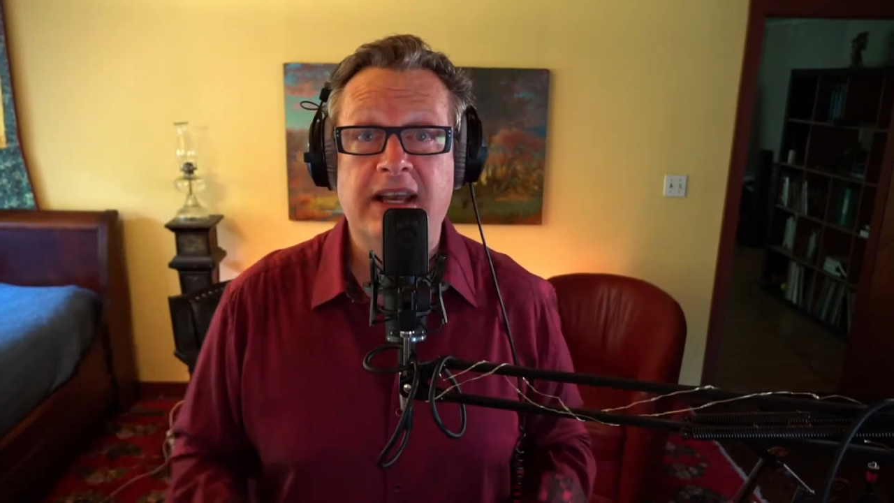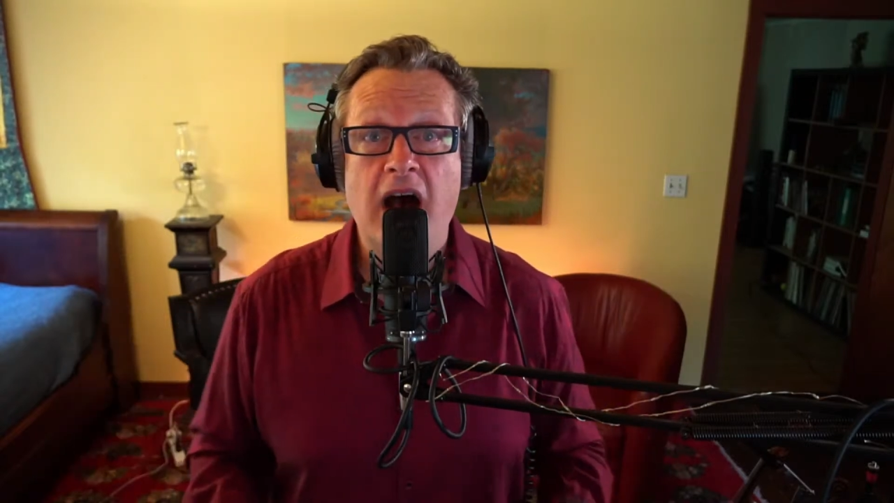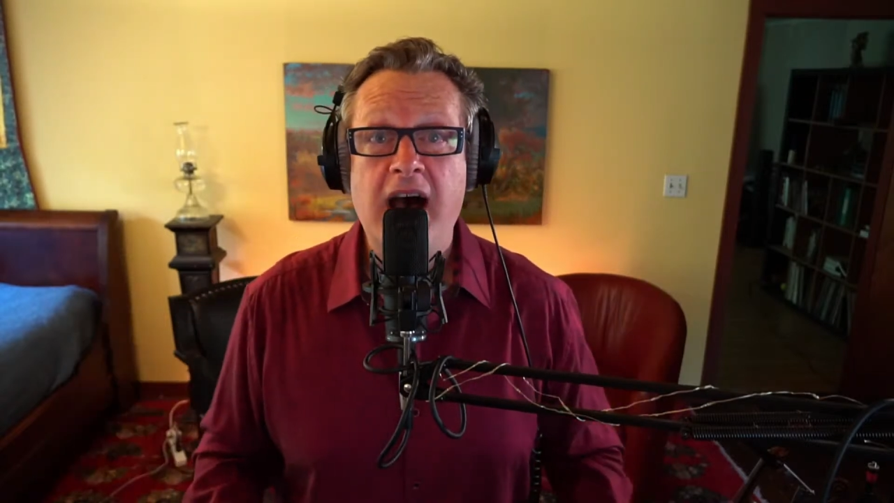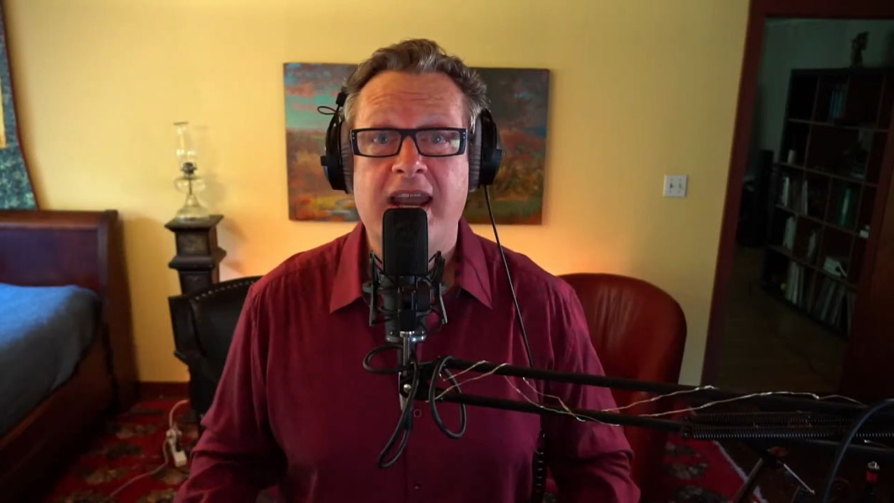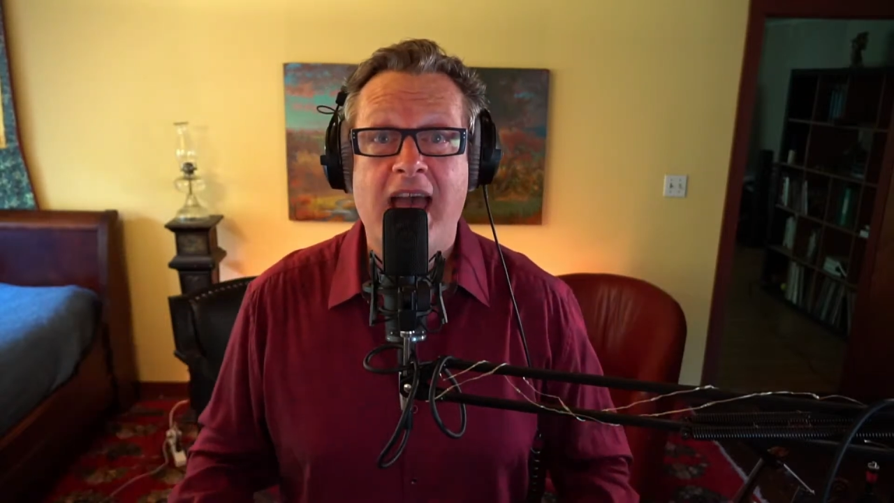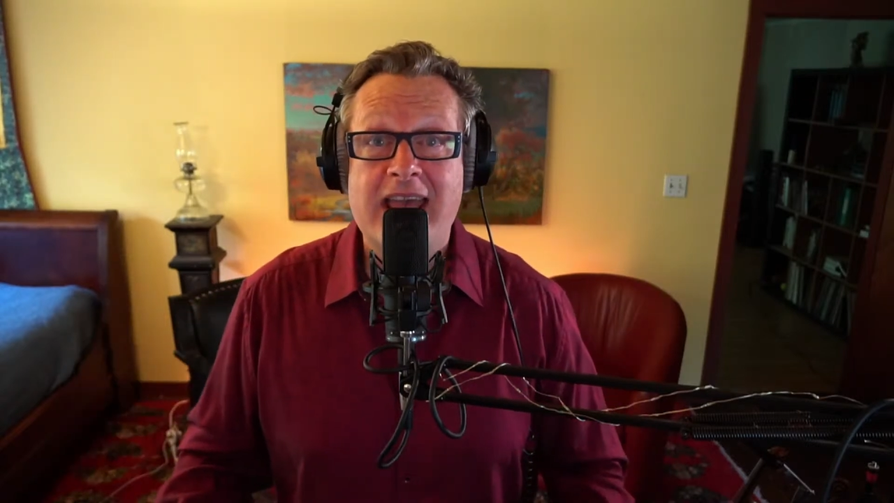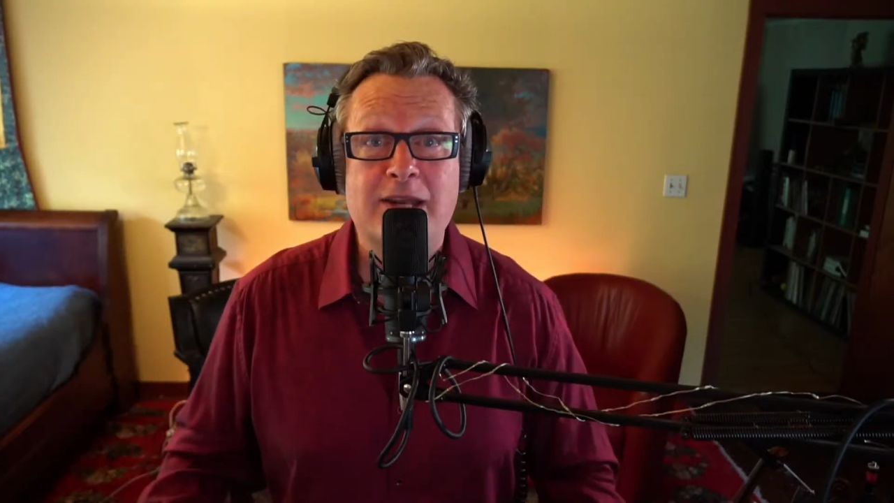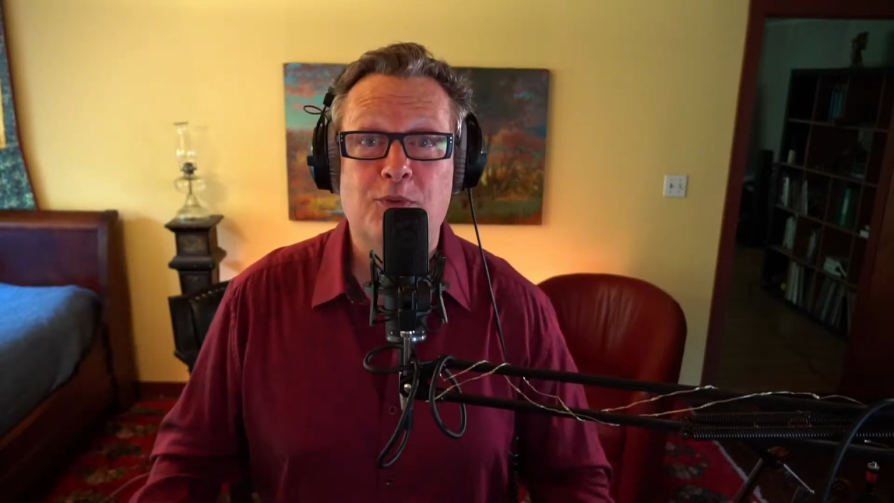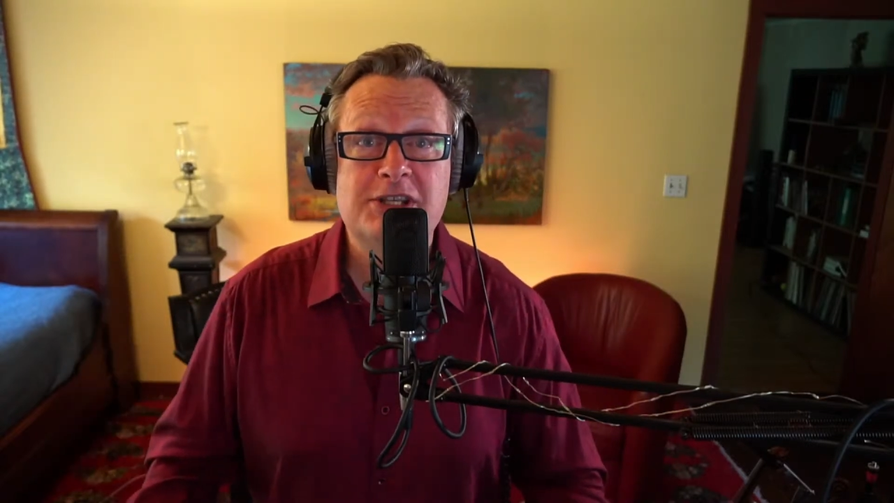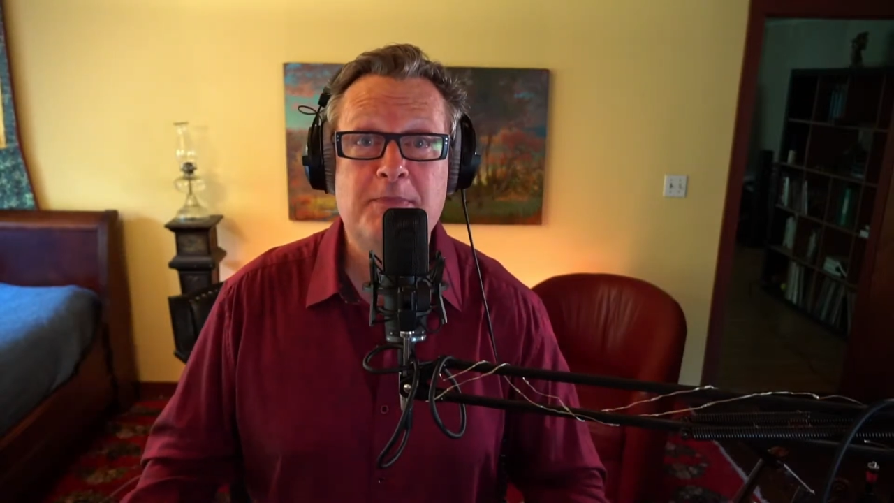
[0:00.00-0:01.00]
God,
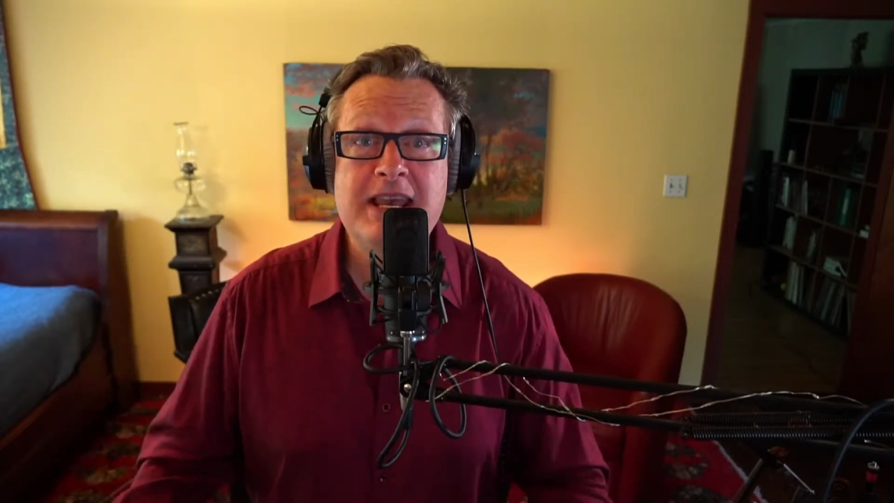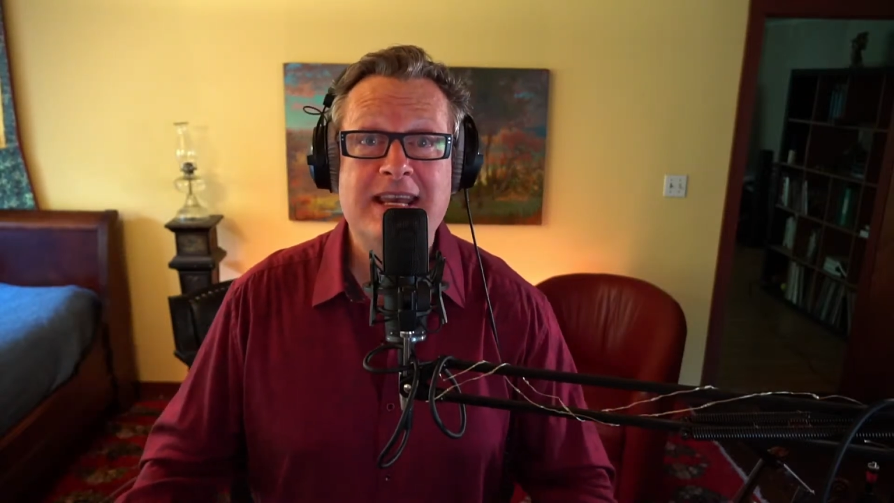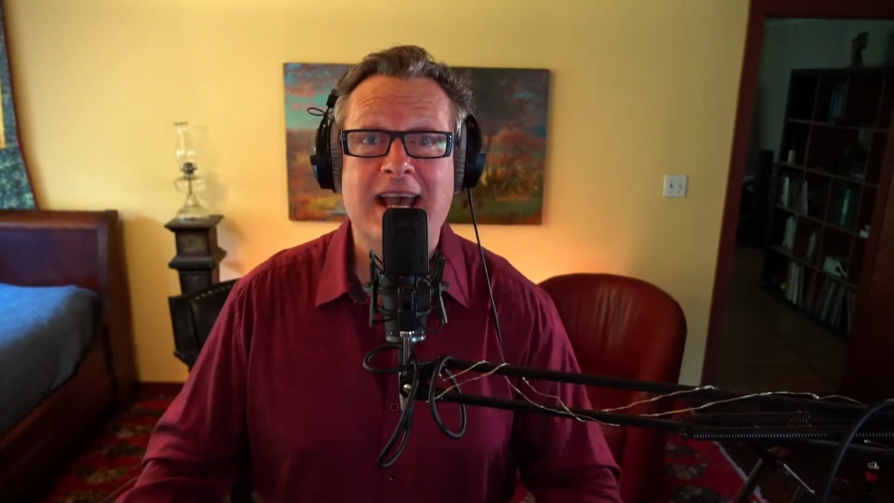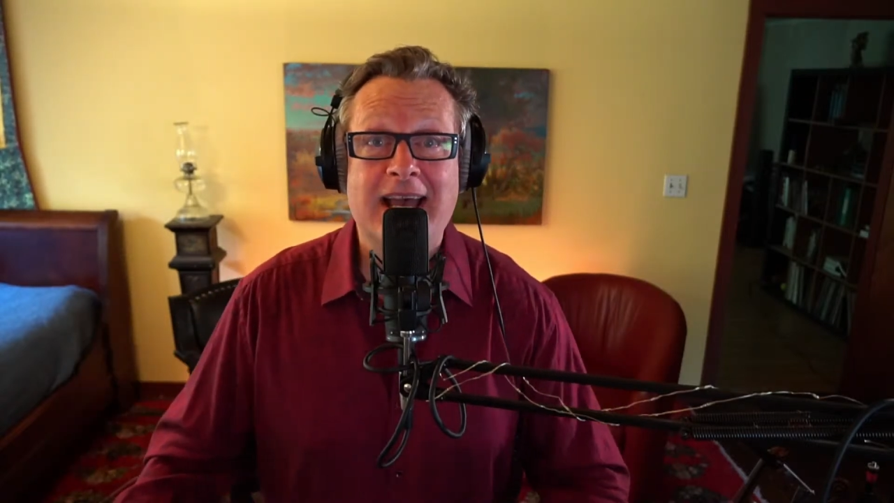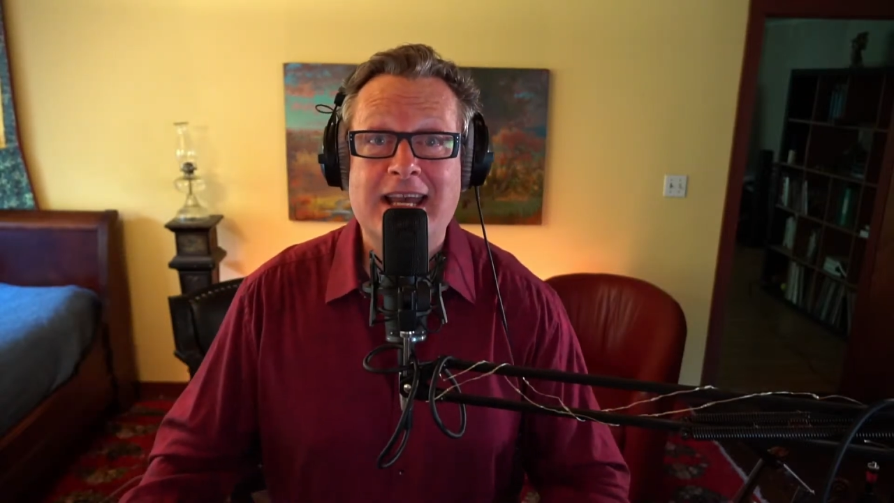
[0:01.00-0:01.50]
it was me.